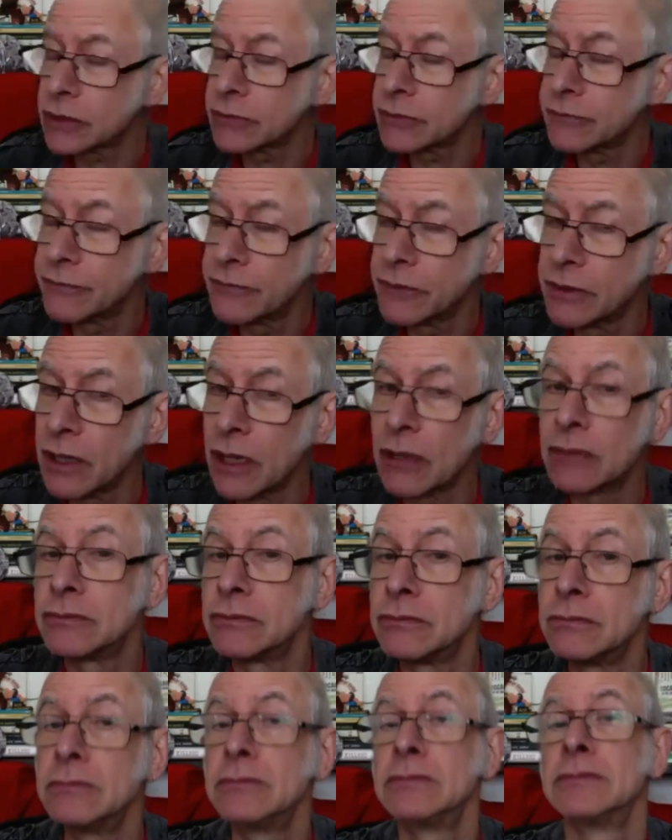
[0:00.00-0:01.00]
have
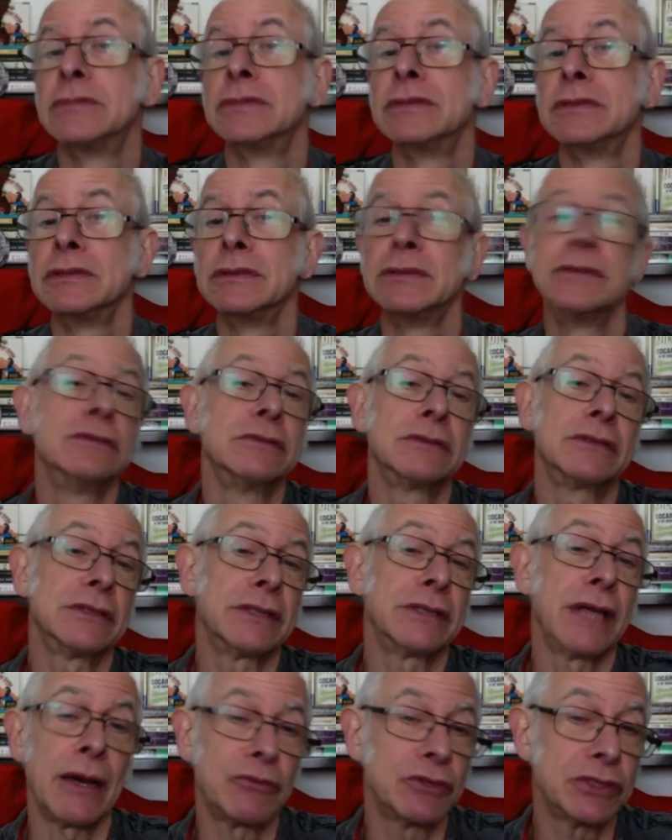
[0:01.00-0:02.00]
known
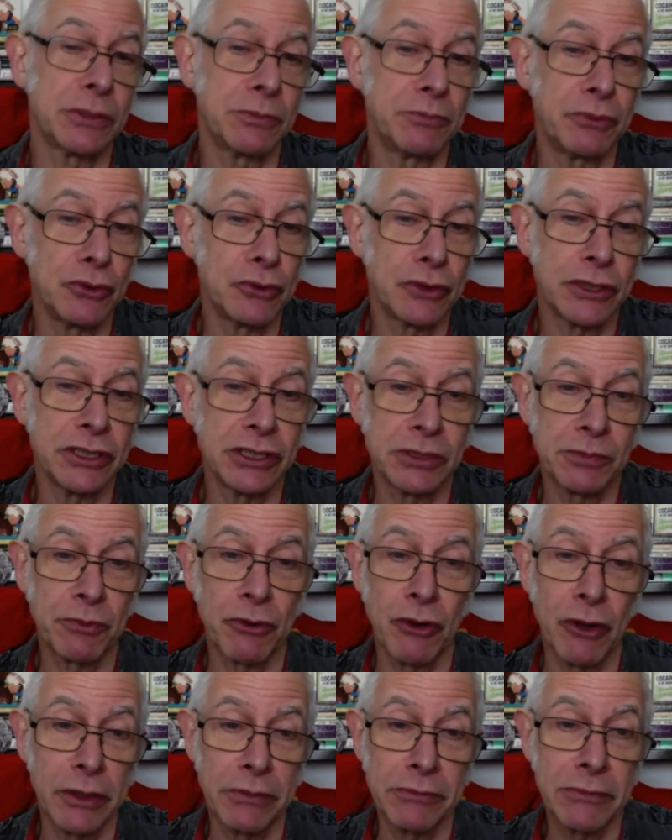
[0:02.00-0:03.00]
that was a Porky's
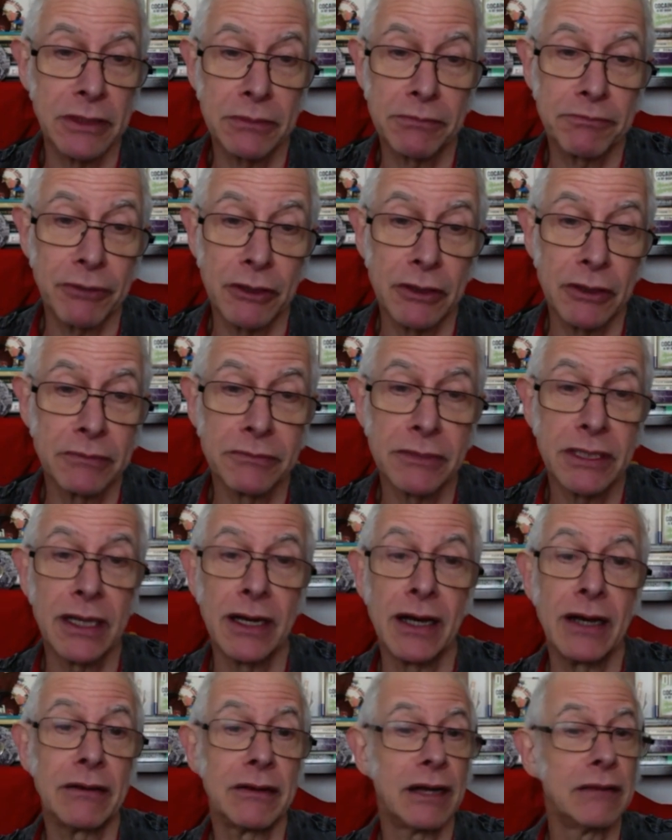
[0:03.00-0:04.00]
Prime
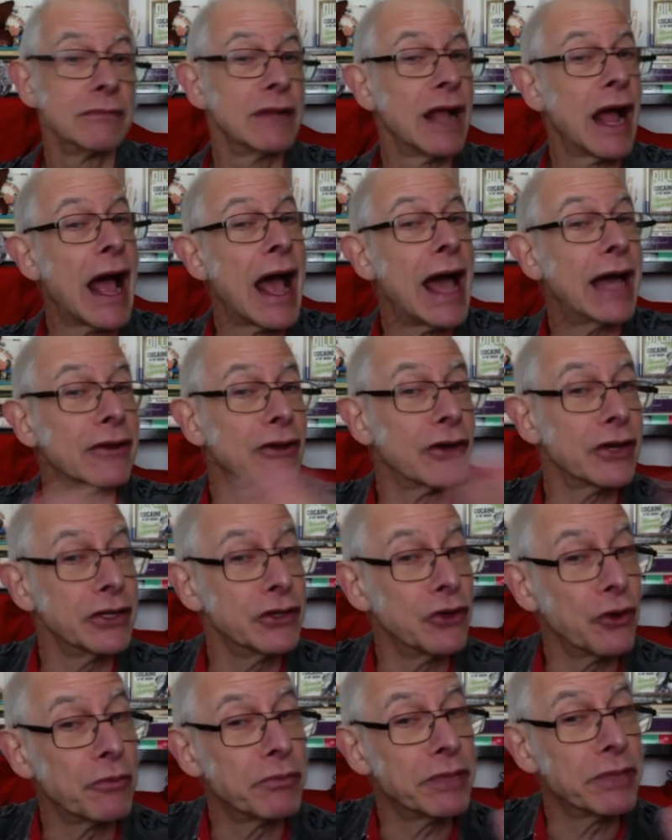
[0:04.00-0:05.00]
cut had I
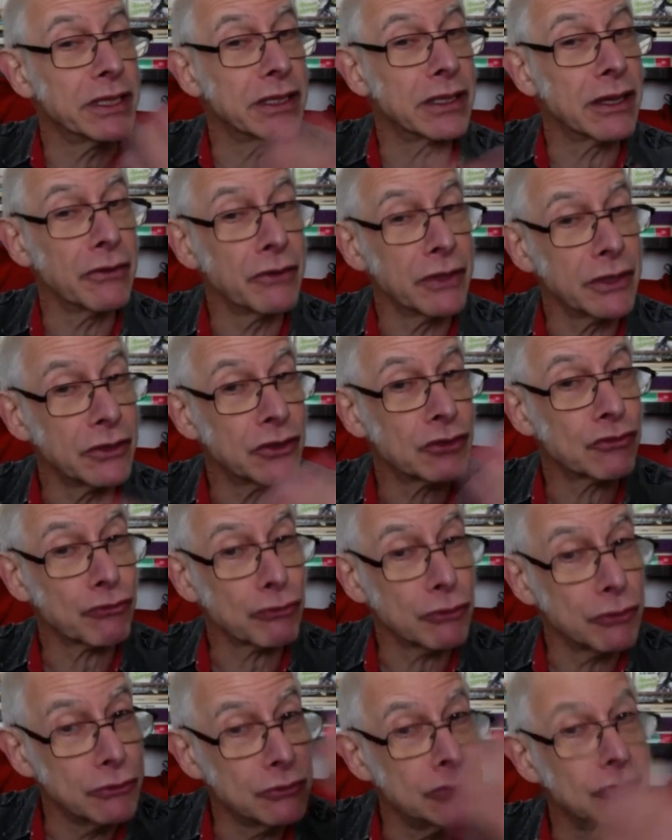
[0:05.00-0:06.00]
not been going
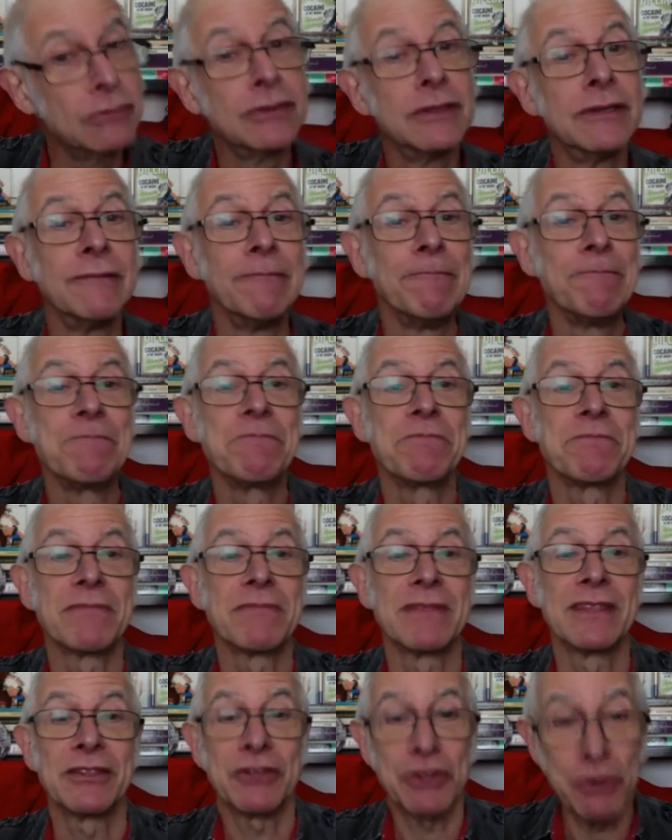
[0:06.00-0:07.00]
through
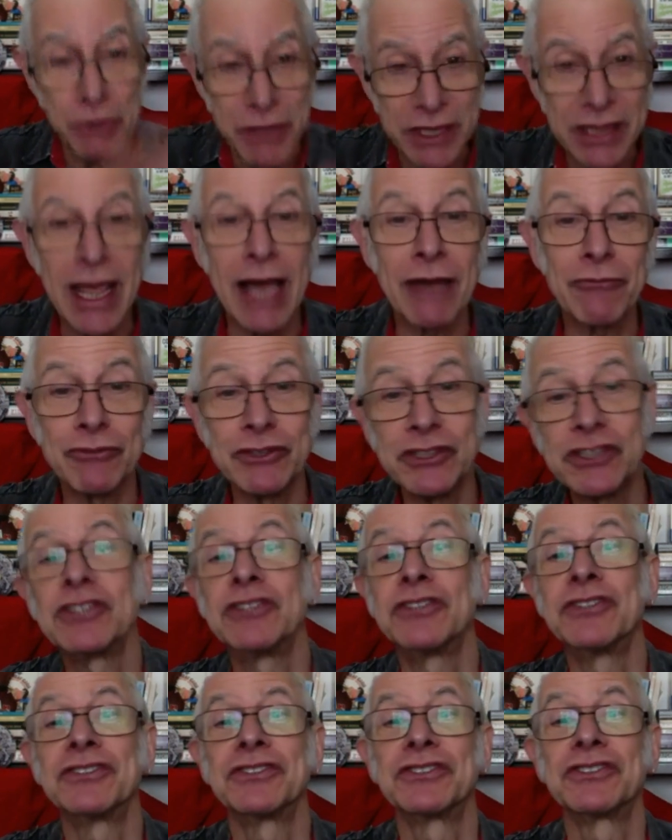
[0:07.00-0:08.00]
doing that
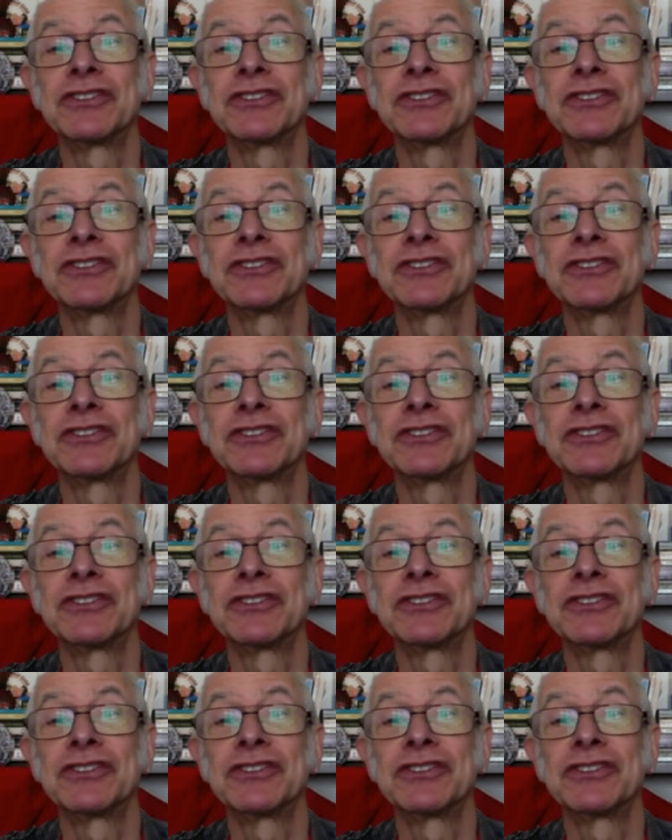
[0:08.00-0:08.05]
research